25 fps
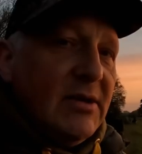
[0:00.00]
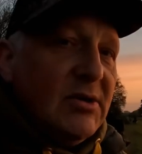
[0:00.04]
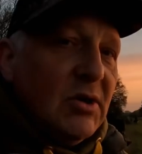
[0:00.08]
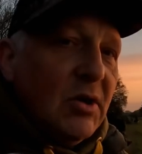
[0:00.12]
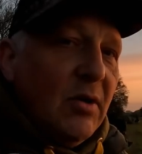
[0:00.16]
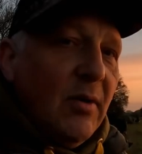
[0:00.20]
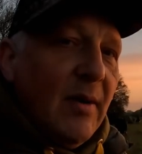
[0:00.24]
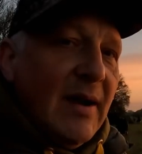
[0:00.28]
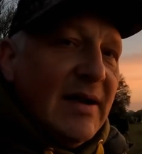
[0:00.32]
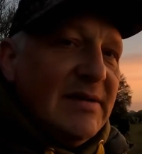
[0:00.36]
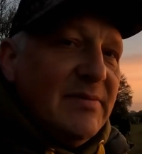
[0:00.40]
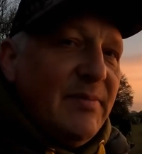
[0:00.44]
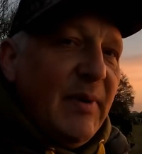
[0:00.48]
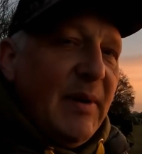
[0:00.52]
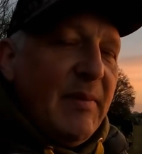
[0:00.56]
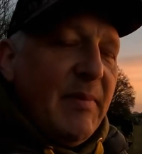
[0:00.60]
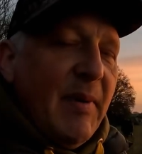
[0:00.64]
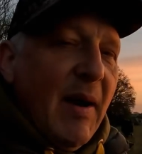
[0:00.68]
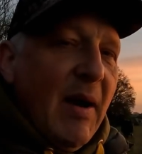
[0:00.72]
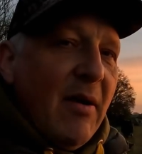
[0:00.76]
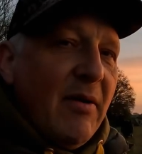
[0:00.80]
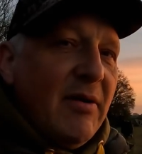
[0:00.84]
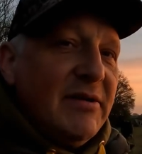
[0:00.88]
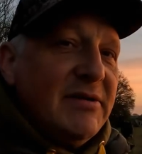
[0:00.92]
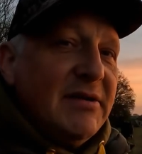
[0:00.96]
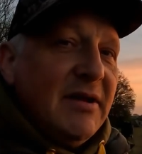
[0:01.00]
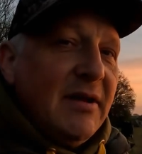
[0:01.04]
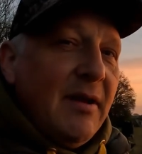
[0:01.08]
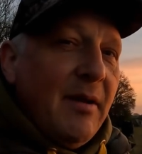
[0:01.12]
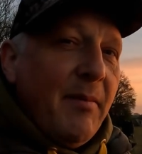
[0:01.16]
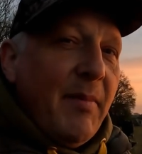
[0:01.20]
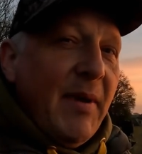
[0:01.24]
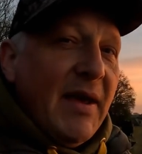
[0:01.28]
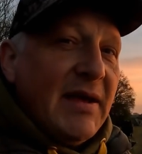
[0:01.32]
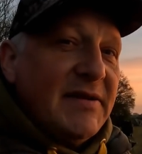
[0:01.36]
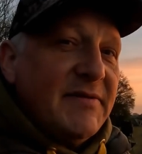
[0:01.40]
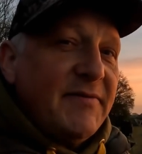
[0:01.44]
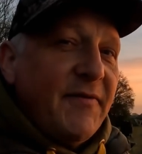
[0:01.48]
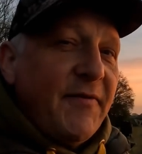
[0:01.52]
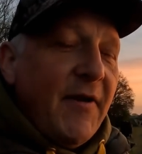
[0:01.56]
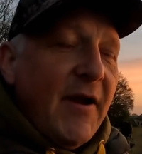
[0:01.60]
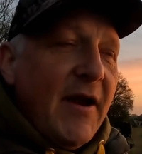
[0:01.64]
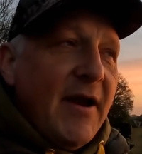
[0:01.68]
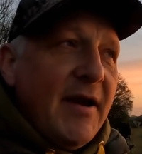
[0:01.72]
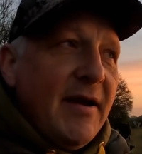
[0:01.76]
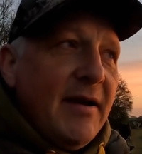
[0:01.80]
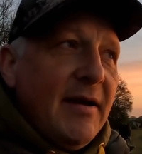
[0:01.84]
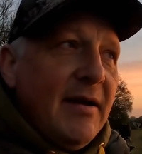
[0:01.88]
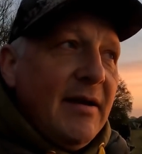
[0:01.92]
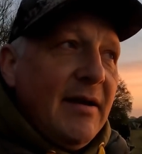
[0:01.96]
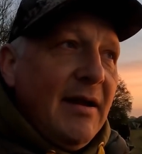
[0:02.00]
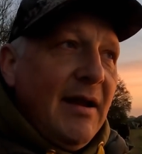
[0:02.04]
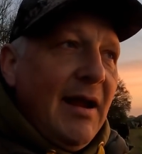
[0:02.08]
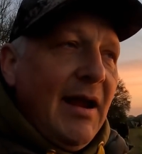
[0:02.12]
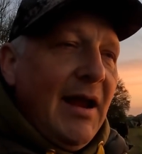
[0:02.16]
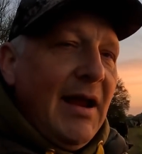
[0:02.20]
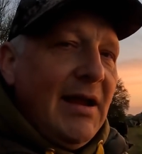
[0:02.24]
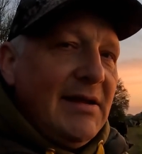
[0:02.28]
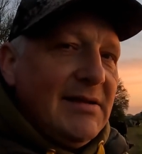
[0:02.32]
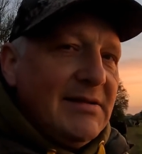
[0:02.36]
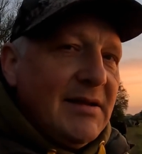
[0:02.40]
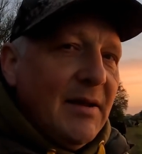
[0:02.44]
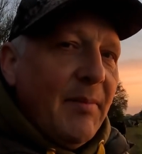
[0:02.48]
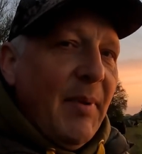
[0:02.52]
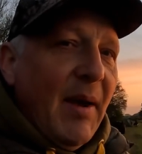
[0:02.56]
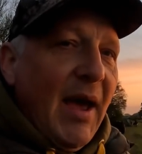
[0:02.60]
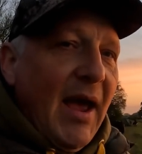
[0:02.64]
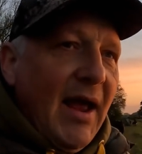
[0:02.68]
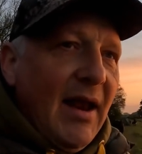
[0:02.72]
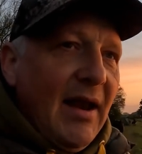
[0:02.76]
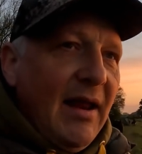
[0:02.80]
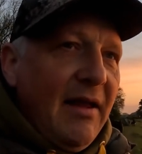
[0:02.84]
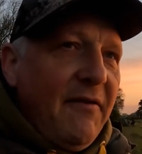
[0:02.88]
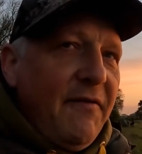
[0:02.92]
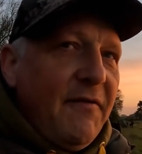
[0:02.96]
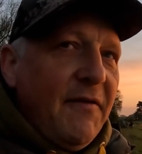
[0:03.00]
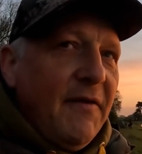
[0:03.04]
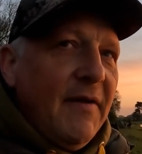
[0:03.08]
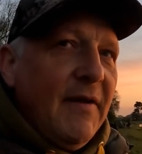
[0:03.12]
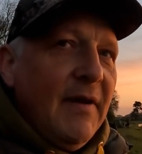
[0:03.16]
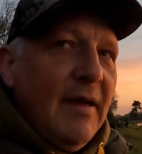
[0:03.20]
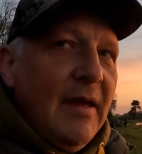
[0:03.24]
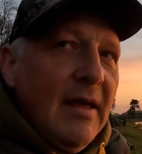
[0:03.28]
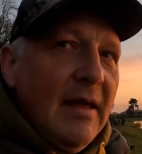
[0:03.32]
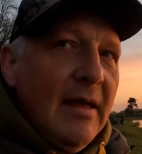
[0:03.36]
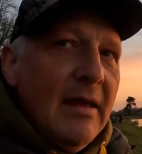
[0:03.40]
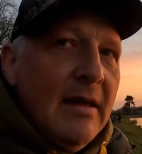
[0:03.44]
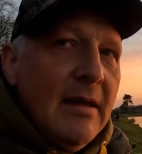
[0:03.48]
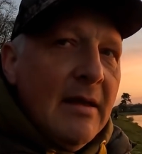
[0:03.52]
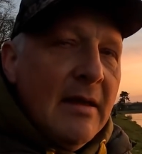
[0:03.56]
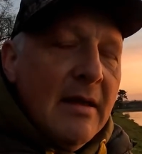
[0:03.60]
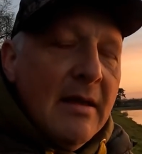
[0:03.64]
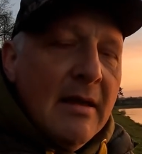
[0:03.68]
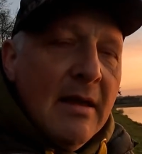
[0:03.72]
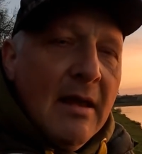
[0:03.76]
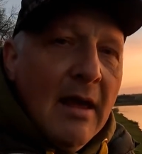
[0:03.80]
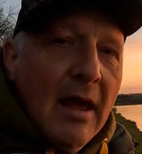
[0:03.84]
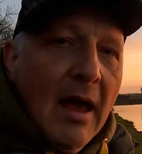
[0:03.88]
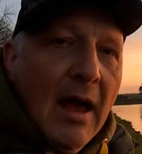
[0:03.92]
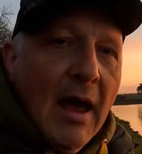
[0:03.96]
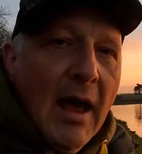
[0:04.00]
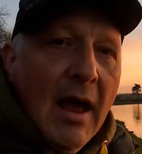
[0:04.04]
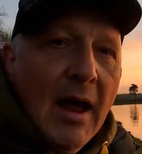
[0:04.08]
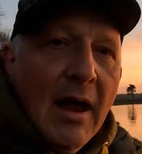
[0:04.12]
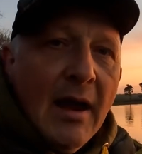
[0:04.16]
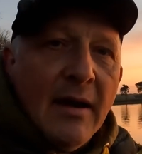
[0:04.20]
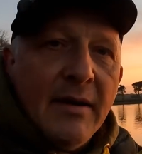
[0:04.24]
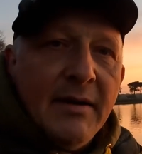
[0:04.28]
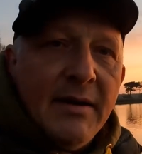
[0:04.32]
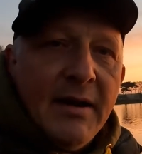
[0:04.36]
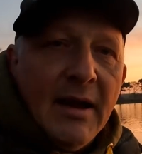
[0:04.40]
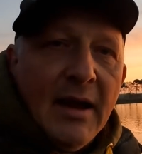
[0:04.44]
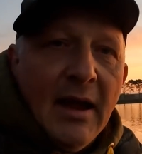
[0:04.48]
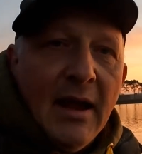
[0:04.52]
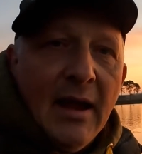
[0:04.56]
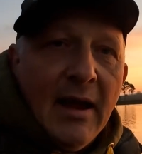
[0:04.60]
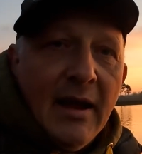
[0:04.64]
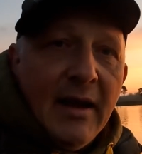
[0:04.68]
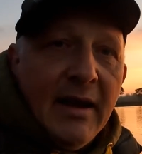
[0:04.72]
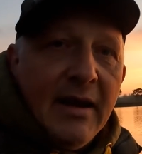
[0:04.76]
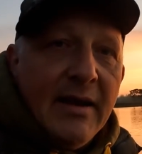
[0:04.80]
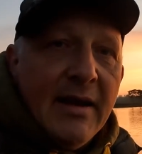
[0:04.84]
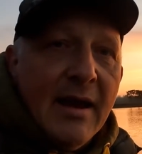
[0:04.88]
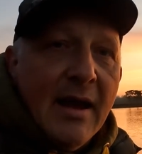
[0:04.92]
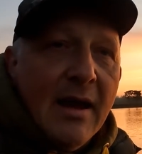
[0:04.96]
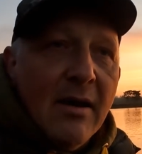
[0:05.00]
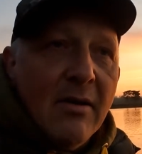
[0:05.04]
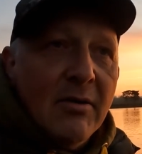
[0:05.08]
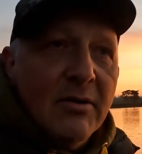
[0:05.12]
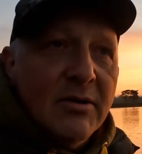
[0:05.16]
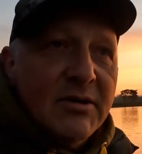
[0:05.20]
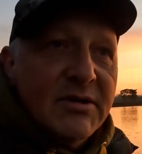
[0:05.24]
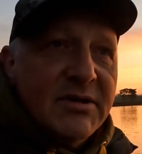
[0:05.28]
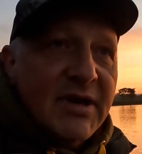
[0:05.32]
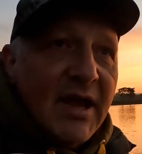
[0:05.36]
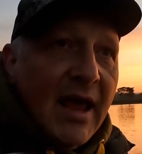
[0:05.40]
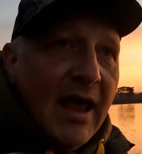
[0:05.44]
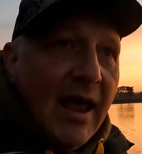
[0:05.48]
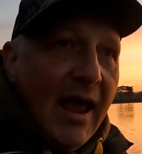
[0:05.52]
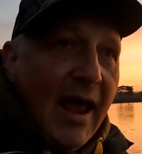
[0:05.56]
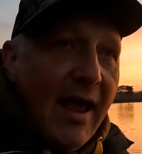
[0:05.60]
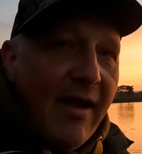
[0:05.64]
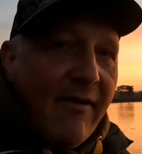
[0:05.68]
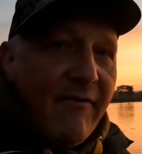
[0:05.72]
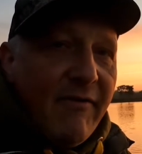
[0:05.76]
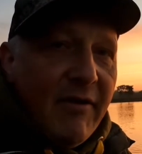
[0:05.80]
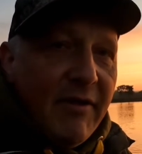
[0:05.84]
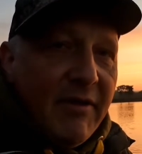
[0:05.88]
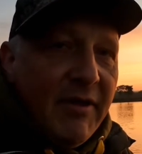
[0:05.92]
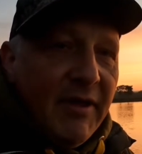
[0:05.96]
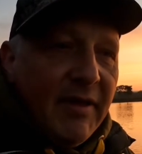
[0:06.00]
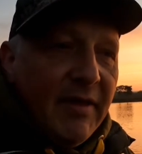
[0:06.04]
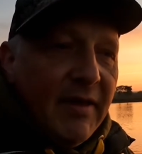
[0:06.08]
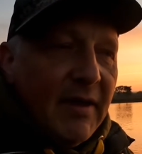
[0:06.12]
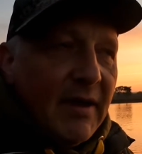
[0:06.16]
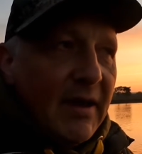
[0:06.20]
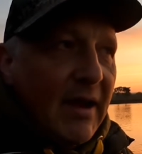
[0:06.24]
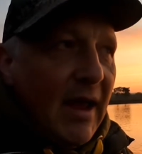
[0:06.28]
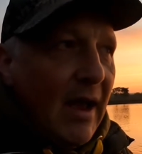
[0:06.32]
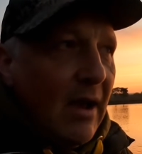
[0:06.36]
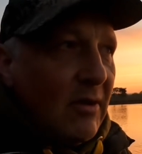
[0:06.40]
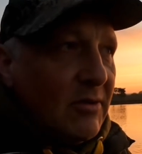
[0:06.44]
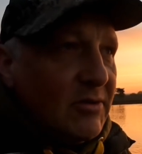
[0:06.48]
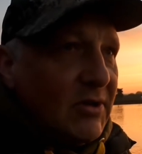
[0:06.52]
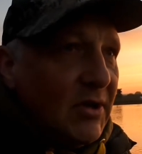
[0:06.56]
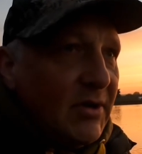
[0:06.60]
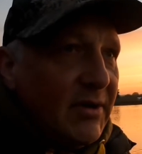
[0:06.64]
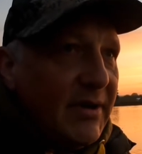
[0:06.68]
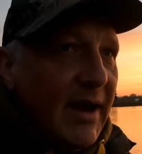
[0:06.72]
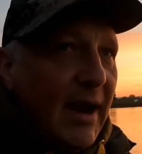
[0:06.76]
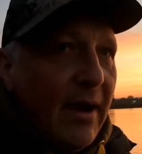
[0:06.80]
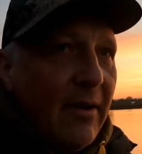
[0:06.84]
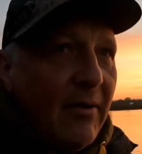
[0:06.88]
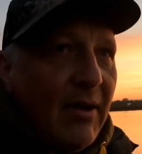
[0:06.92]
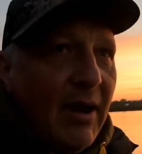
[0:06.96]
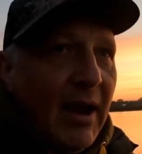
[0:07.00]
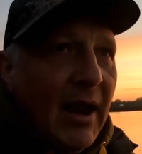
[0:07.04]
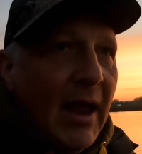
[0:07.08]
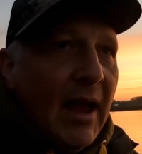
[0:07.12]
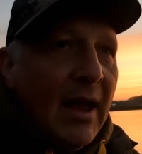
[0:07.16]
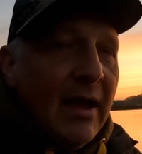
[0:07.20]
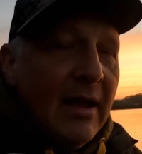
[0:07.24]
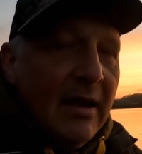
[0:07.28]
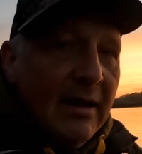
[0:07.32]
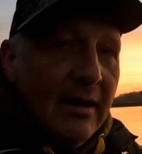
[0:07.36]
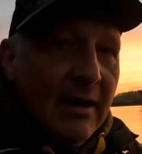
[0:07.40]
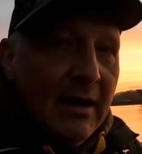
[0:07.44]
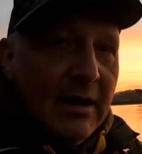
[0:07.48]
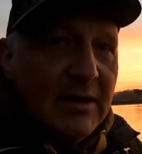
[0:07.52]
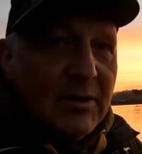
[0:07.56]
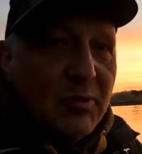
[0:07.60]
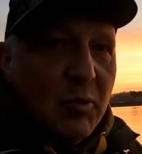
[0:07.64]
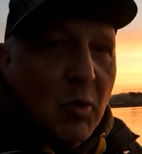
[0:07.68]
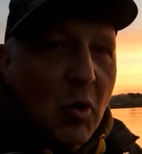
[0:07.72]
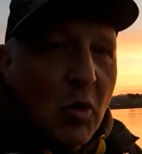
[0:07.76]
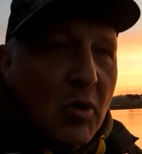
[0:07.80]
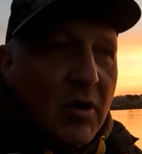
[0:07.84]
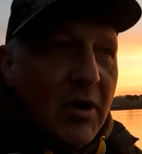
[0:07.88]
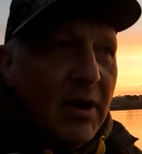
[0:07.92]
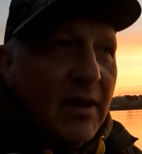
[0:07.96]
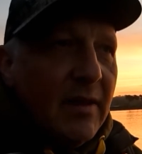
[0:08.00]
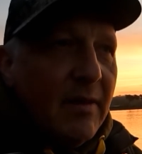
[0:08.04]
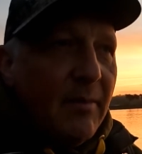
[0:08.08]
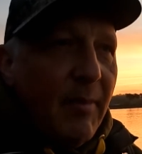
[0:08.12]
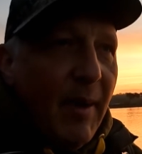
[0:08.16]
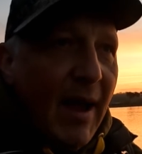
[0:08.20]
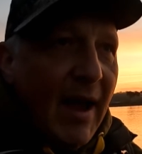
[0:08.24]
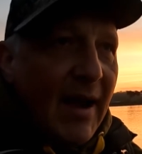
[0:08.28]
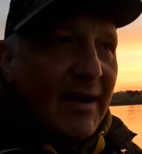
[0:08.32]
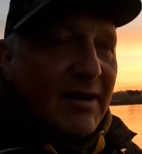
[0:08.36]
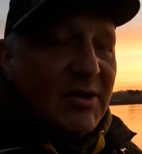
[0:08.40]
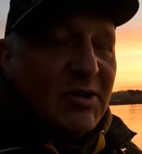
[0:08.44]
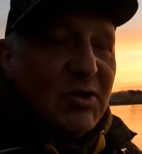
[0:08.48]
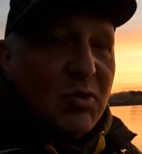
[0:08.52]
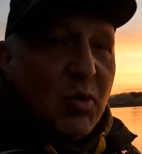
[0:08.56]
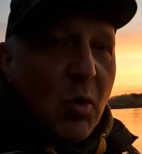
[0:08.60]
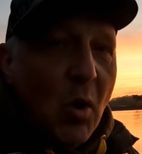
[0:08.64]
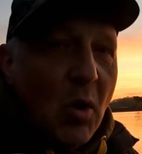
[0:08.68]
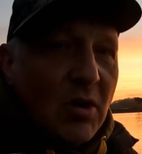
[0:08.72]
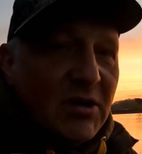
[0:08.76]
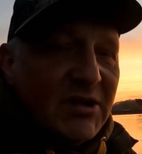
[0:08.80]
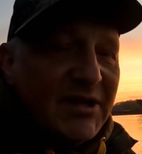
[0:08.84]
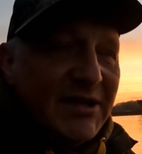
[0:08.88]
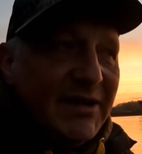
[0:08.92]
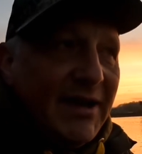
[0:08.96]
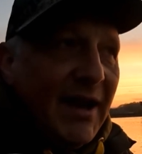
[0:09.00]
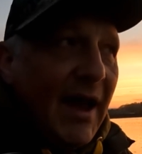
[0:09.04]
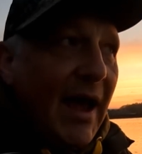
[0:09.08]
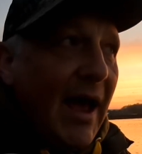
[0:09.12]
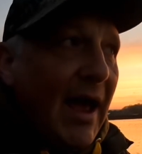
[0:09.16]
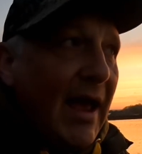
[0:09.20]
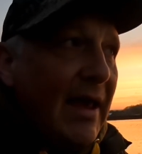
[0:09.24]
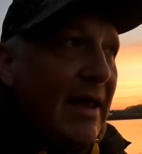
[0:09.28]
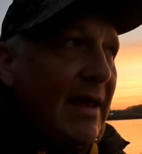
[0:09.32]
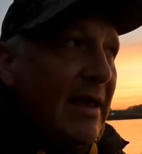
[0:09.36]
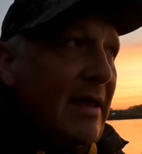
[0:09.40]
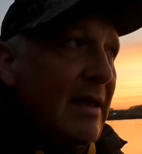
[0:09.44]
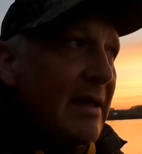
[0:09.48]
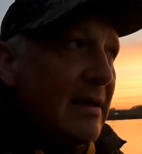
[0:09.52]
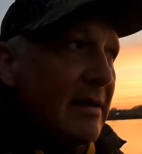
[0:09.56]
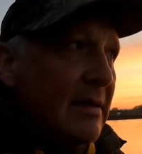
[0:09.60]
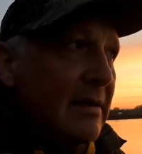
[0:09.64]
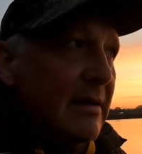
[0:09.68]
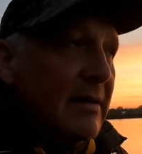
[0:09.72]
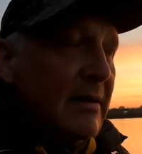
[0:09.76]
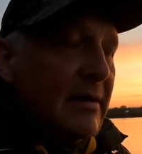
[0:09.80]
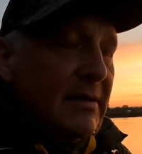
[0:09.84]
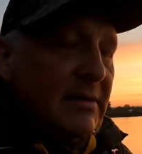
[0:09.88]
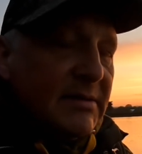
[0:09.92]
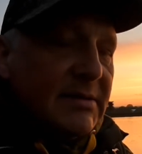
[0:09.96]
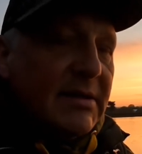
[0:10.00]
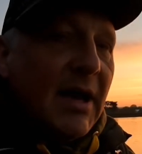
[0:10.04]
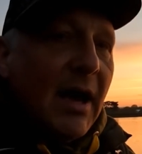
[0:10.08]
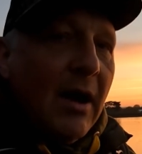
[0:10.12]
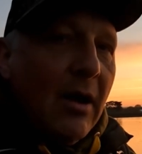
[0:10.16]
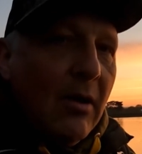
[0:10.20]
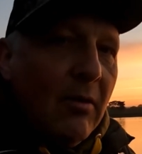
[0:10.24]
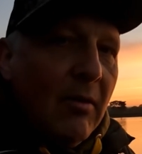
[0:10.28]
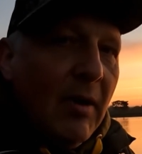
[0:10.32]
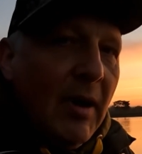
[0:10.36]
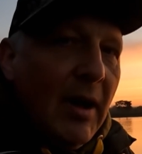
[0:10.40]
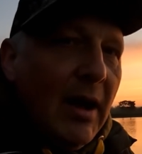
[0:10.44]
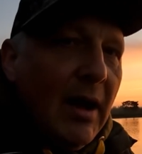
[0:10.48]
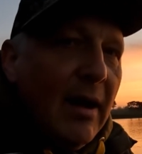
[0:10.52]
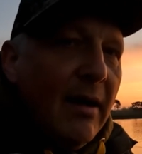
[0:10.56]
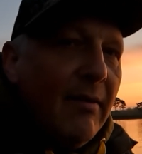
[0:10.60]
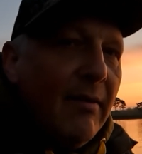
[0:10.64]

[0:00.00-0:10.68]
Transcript: it's always a big bonus that your best friend is the bailiff, and he knows everything that goes on down here. He's walking the banks twice a day, so